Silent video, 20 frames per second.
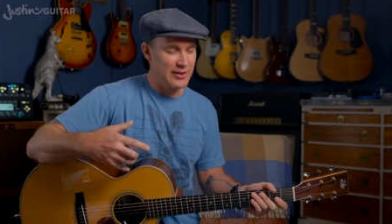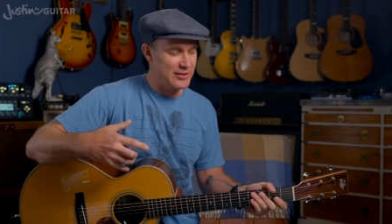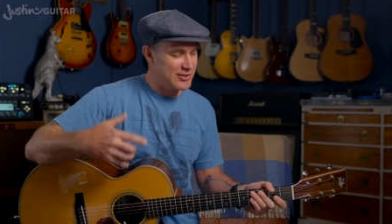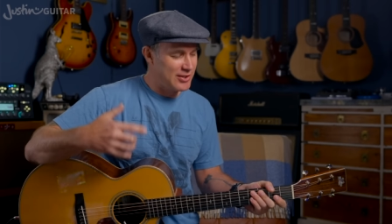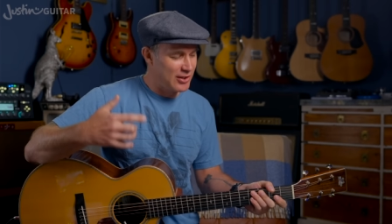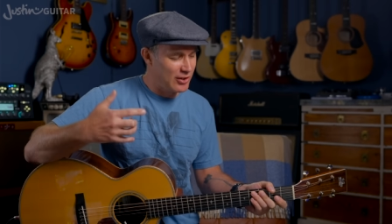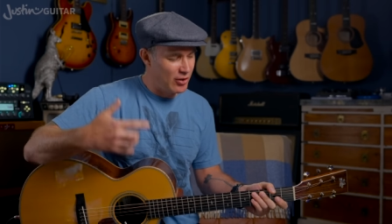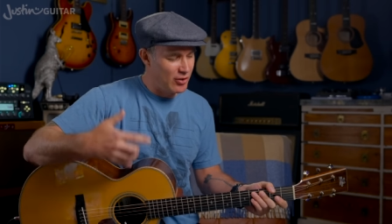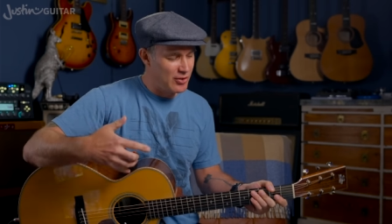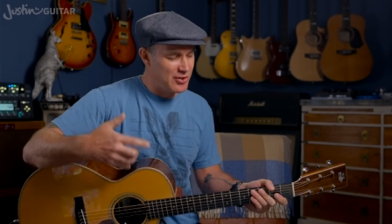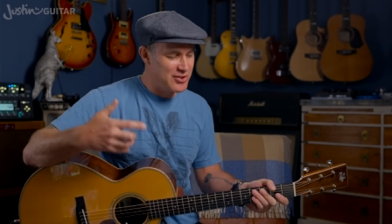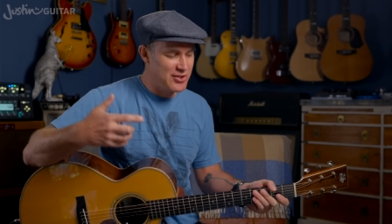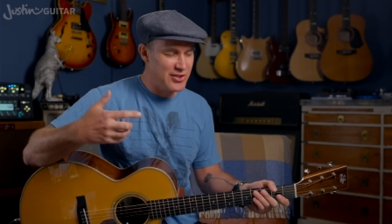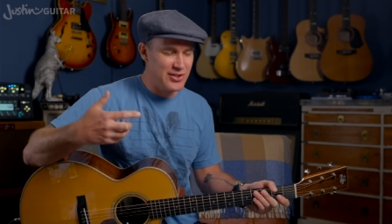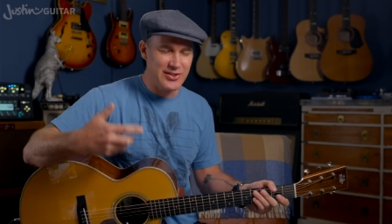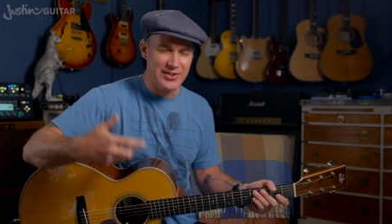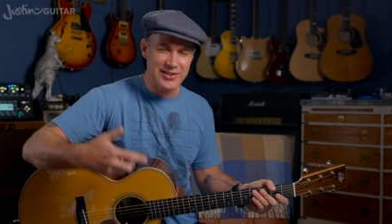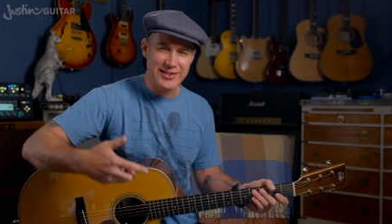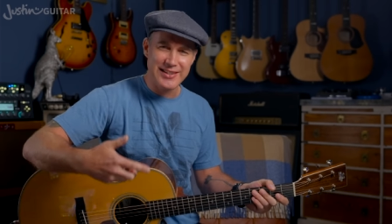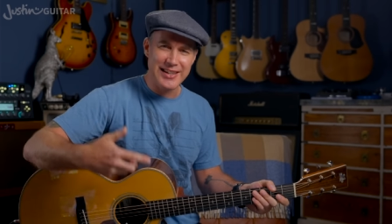So long as you
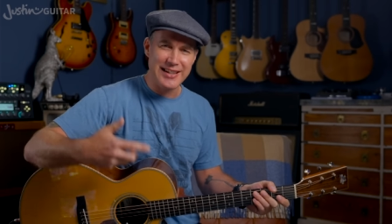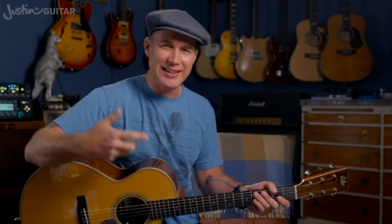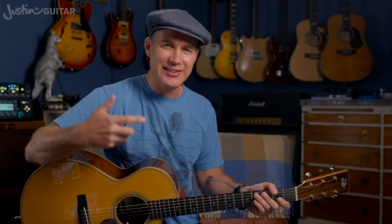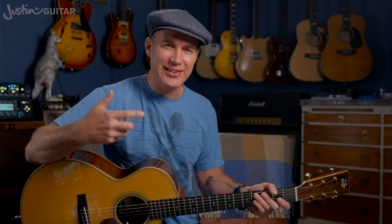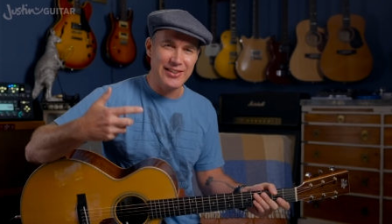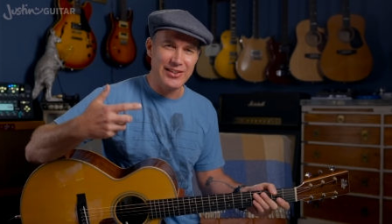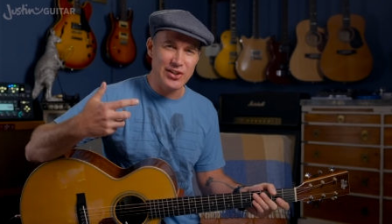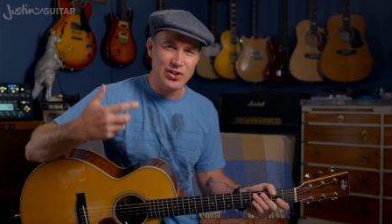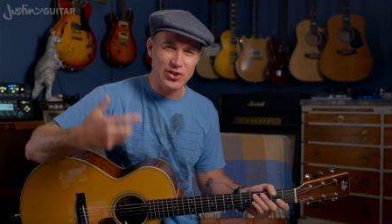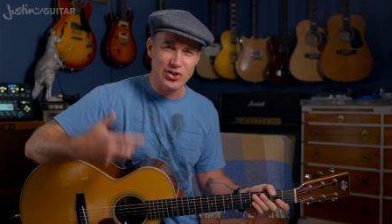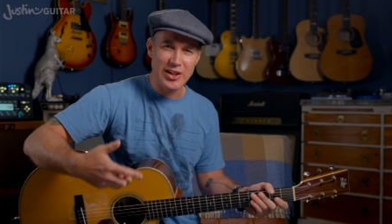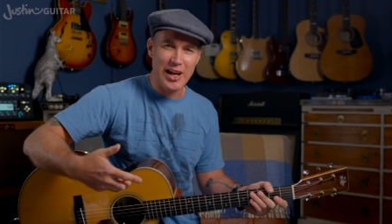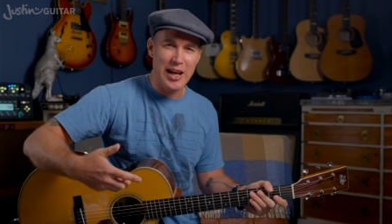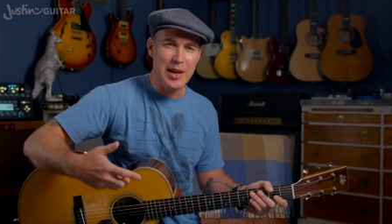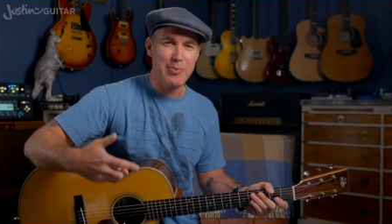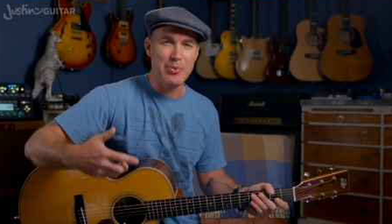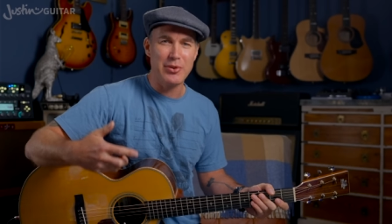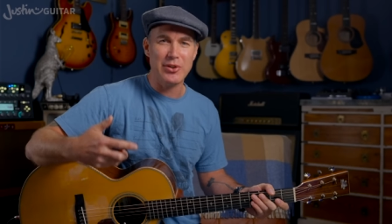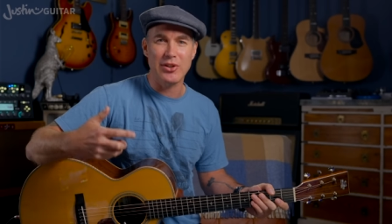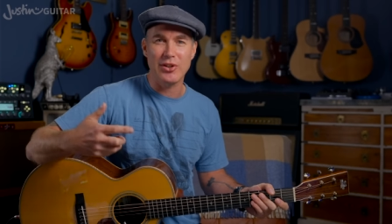stick to the
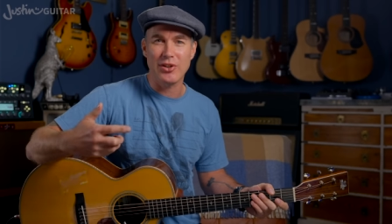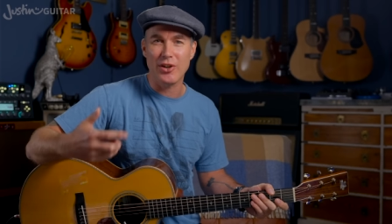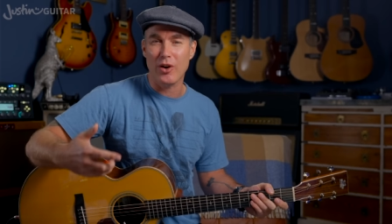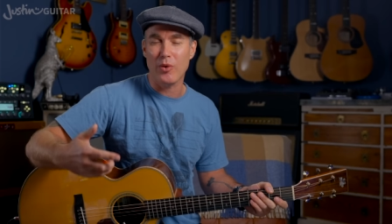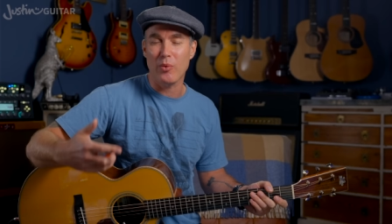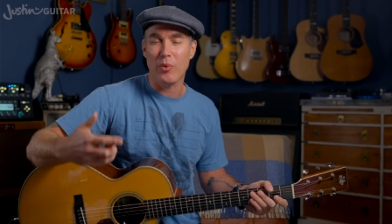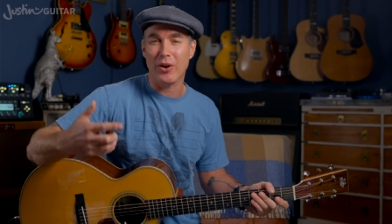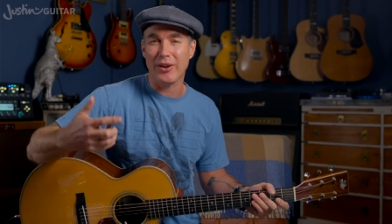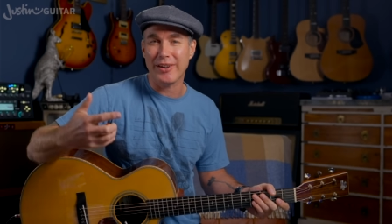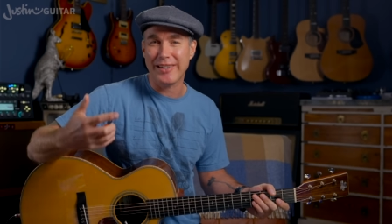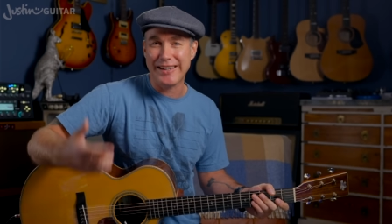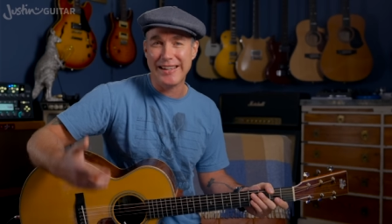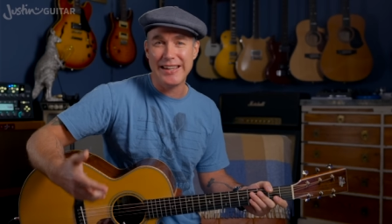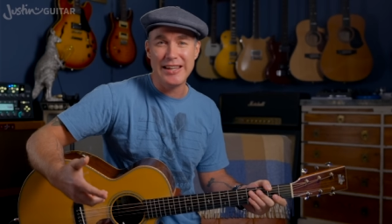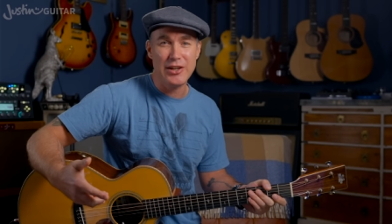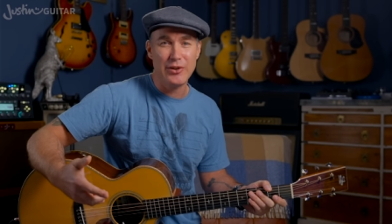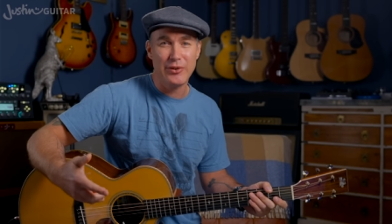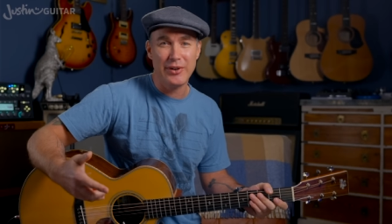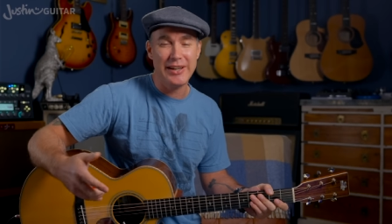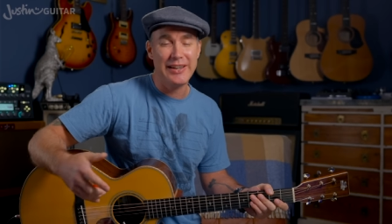shape and you know what key
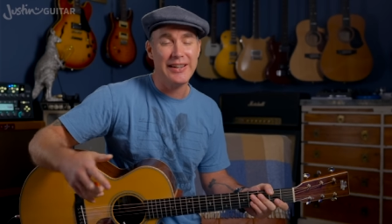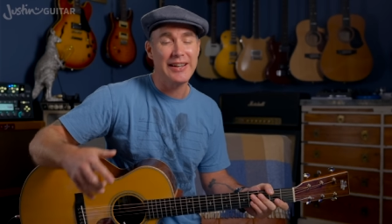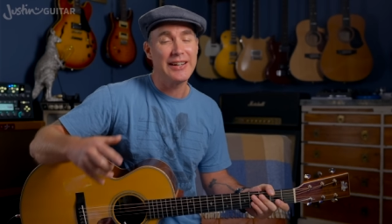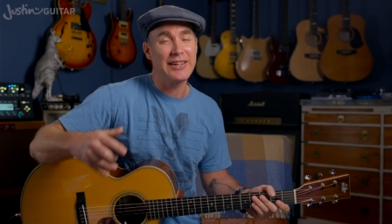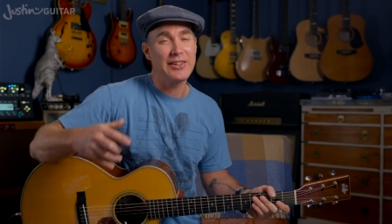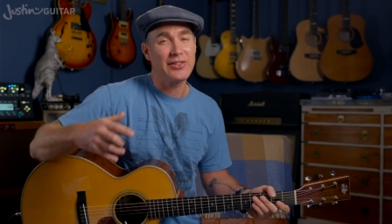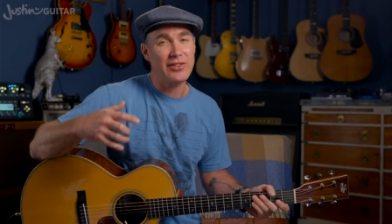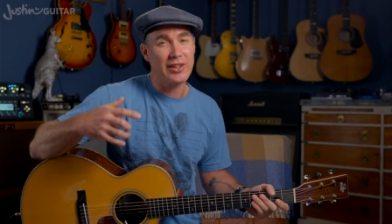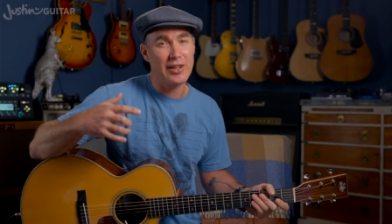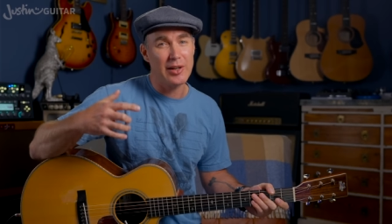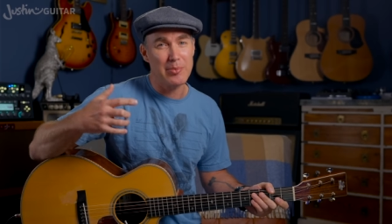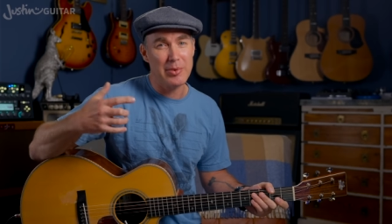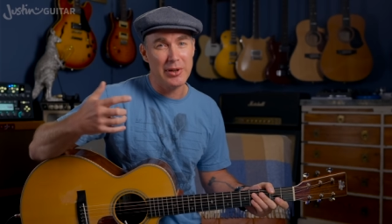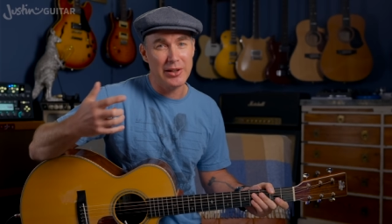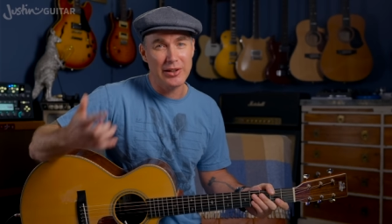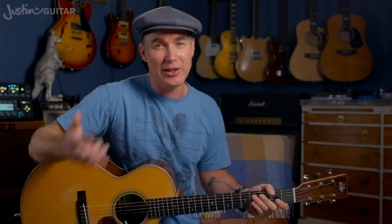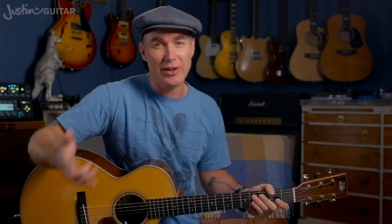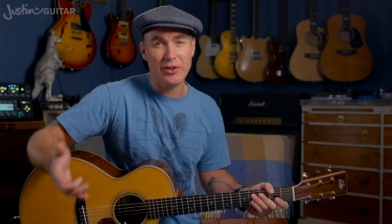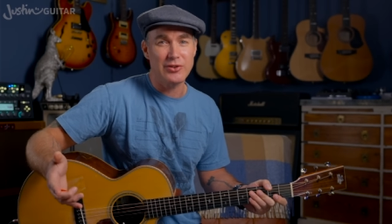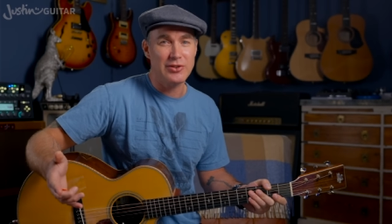you're in, it's going to be
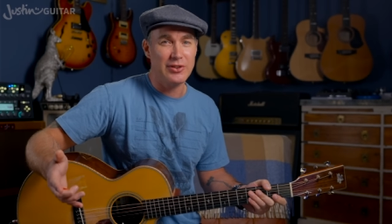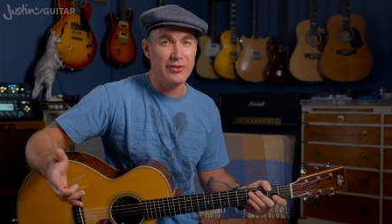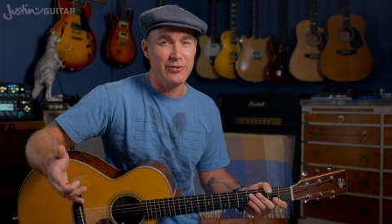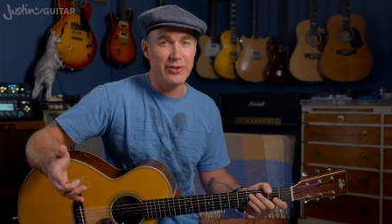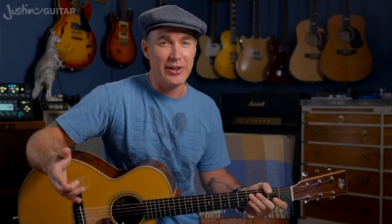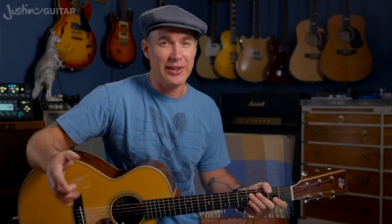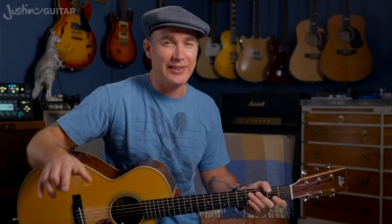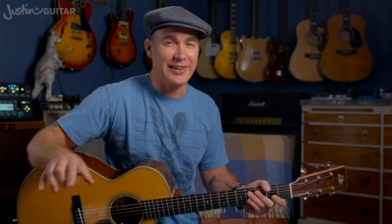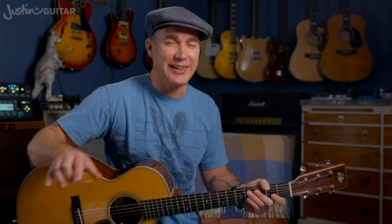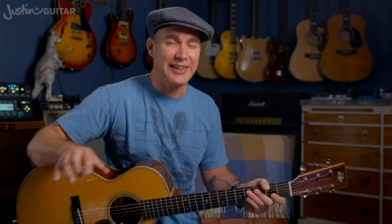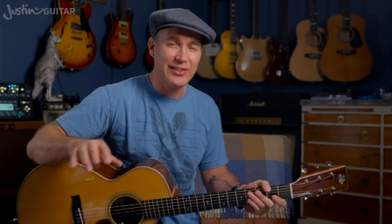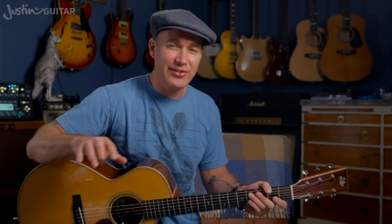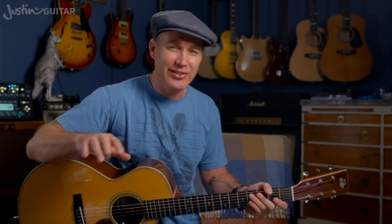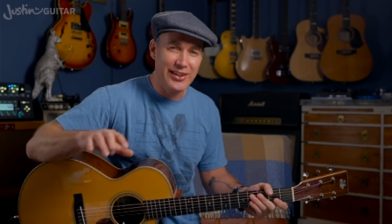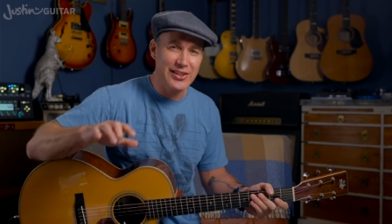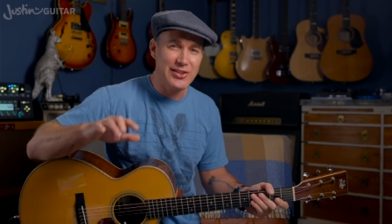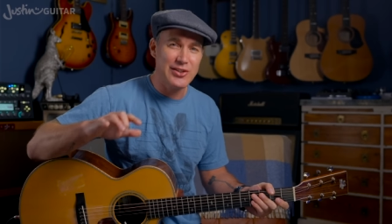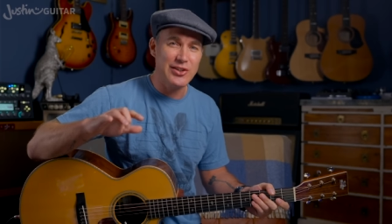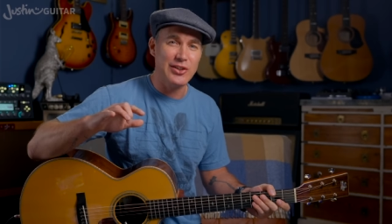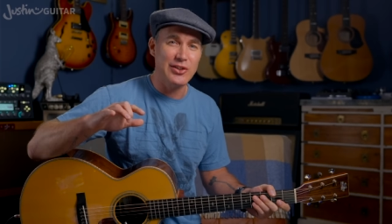loads of fun. Like I
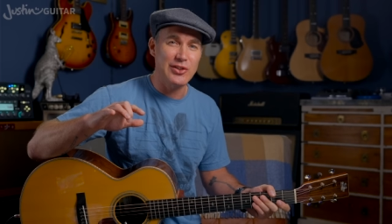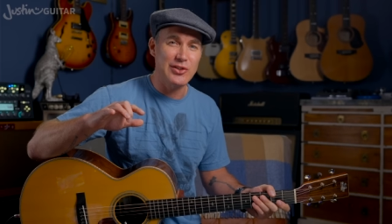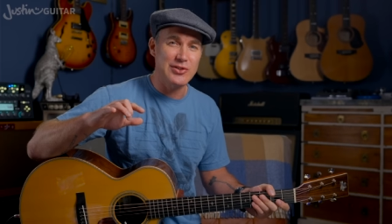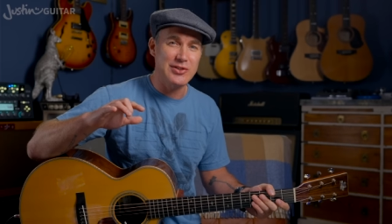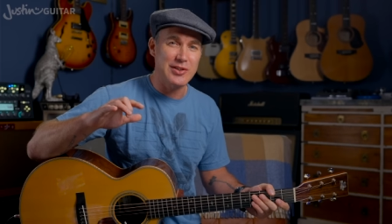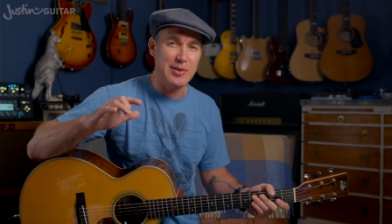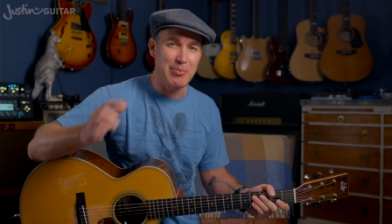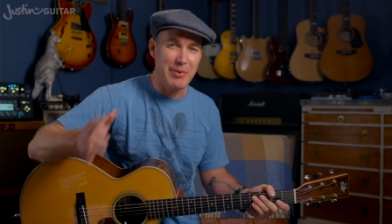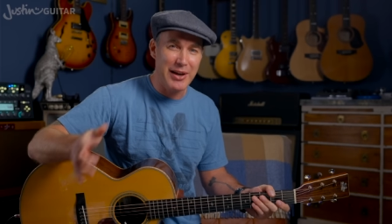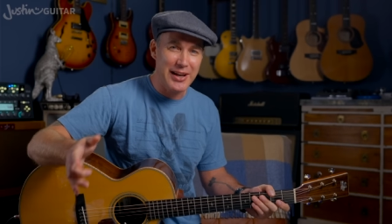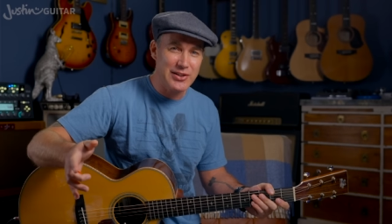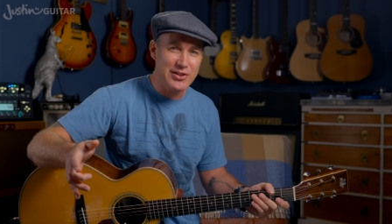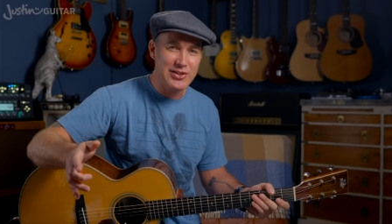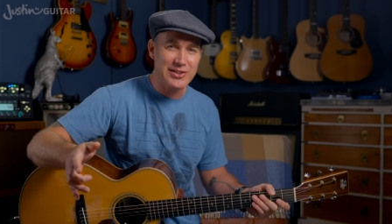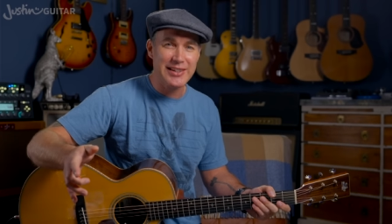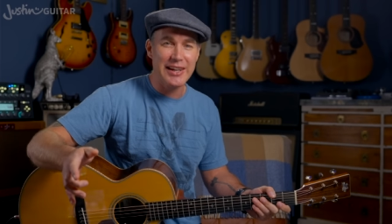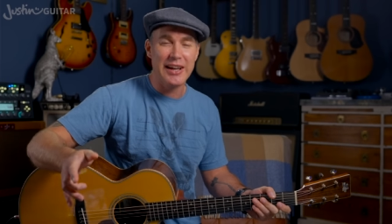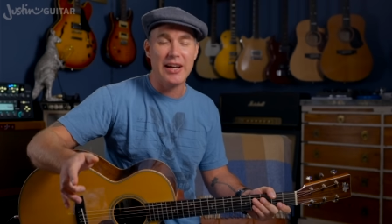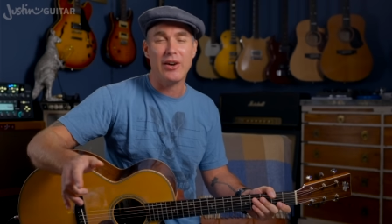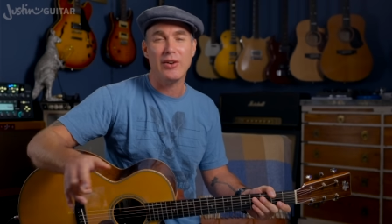said, you can use the major
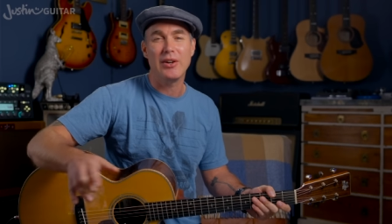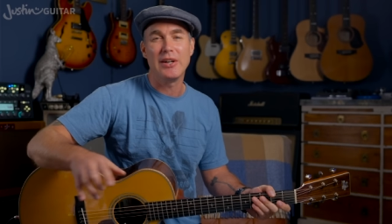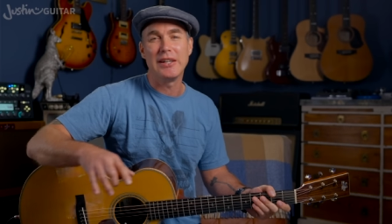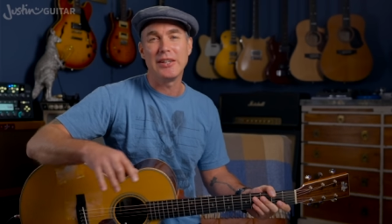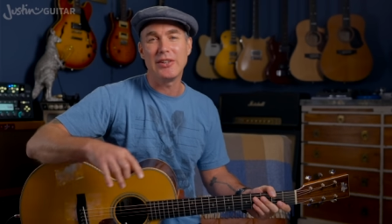scale.